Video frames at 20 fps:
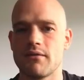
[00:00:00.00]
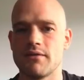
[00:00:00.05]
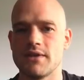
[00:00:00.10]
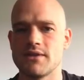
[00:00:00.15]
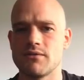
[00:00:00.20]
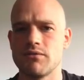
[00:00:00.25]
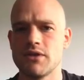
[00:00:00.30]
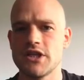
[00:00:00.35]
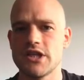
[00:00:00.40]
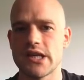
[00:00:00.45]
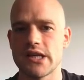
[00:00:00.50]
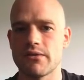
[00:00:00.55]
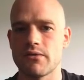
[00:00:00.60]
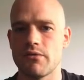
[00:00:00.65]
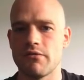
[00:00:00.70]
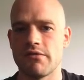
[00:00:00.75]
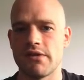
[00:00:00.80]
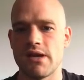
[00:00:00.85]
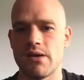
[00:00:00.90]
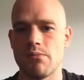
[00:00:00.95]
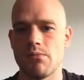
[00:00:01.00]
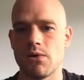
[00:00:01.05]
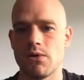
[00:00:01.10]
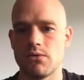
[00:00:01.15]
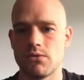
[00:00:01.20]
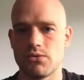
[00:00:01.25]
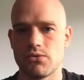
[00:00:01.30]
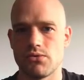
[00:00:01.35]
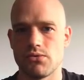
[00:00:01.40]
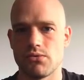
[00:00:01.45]
this widget
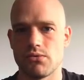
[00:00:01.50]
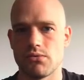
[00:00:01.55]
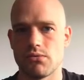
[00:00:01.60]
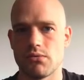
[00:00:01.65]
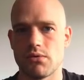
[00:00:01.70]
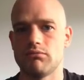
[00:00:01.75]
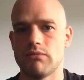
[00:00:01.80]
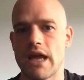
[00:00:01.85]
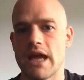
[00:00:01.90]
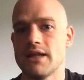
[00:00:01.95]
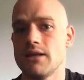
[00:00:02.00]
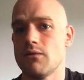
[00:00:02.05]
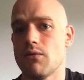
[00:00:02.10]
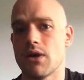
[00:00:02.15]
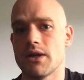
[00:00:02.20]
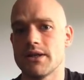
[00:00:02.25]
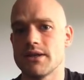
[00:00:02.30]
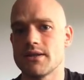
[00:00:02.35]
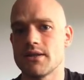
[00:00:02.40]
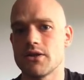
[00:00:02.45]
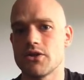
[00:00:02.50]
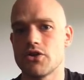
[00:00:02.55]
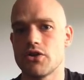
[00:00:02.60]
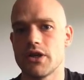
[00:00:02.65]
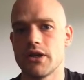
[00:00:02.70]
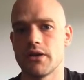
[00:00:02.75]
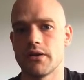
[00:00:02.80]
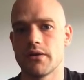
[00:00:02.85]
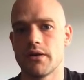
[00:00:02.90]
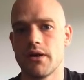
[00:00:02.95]
available to anyone
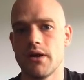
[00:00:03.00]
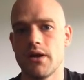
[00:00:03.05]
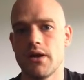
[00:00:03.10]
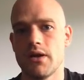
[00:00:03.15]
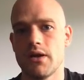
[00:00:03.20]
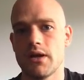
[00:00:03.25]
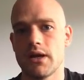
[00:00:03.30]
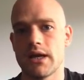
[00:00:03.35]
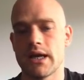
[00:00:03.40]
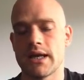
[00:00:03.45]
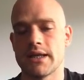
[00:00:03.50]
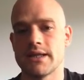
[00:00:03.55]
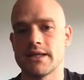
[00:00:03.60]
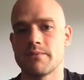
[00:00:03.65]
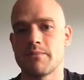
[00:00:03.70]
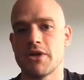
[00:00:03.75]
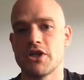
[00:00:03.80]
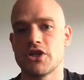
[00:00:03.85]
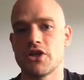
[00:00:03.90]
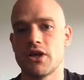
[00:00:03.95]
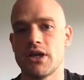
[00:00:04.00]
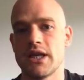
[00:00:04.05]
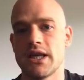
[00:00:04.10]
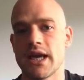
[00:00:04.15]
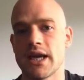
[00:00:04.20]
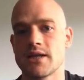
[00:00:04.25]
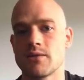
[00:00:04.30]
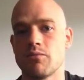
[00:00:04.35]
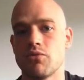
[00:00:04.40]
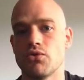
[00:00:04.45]
essentially, and especially
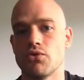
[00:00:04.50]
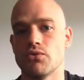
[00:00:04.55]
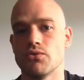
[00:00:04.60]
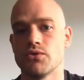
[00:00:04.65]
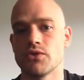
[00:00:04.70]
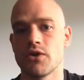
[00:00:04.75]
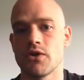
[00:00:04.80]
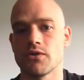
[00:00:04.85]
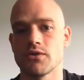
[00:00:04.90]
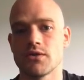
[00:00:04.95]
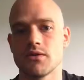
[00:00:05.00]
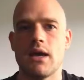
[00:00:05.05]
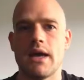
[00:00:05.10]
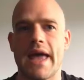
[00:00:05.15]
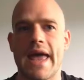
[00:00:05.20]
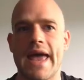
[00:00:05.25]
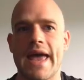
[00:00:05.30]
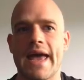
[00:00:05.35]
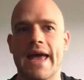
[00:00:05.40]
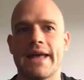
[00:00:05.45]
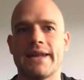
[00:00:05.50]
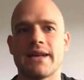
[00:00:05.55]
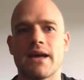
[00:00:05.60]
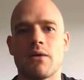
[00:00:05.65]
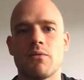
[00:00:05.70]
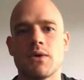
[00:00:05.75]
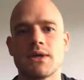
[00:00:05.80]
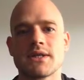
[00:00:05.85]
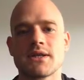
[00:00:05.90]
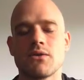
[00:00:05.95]
Expo users. And I
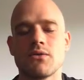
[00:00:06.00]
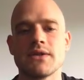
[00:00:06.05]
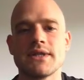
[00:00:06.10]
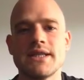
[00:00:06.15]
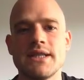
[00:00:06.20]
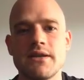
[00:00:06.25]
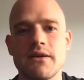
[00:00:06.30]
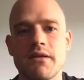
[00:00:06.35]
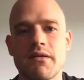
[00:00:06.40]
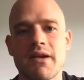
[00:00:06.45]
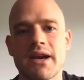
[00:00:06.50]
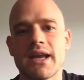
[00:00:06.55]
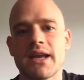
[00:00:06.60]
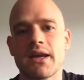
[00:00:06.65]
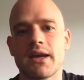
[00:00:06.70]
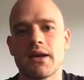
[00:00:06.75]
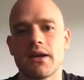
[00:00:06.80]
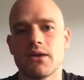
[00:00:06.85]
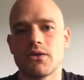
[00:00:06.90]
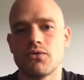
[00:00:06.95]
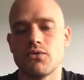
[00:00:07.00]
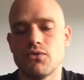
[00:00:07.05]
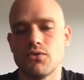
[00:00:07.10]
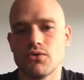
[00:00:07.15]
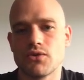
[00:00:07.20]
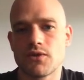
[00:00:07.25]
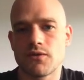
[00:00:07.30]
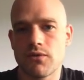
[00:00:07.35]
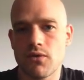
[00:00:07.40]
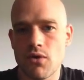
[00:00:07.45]
was considering to
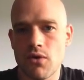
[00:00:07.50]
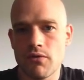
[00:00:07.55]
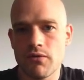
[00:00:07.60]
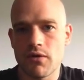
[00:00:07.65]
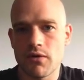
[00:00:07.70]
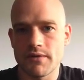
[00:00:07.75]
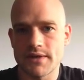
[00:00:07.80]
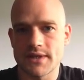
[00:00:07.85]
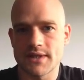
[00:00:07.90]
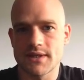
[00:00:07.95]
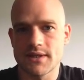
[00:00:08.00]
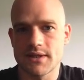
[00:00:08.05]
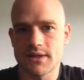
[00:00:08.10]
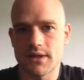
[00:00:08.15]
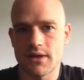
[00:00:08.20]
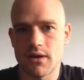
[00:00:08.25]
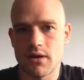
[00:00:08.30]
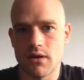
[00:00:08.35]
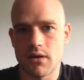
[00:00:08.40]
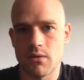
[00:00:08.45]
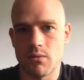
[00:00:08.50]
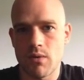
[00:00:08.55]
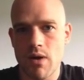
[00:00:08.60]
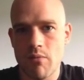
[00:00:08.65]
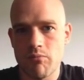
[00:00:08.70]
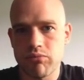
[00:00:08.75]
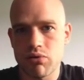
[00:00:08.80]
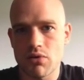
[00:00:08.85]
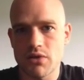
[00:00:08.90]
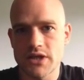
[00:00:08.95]
use Flow for this
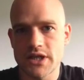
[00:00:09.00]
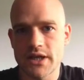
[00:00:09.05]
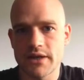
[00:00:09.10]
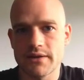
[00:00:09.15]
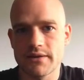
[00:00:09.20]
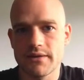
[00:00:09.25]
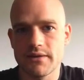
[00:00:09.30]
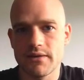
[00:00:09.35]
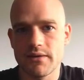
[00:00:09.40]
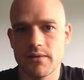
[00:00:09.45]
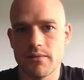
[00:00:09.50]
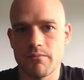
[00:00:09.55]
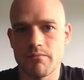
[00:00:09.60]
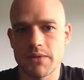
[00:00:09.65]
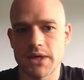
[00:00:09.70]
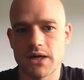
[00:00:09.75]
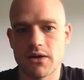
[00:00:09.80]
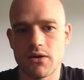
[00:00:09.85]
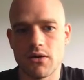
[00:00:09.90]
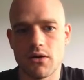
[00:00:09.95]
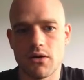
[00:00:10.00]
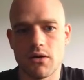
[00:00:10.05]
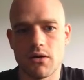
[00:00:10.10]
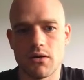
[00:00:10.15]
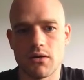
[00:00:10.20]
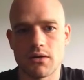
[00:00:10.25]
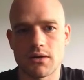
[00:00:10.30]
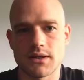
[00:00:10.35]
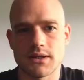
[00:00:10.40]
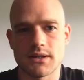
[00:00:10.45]
web project
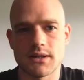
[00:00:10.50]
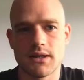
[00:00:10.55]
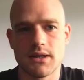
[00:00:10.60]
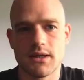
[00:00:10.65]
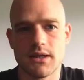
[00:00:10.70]
because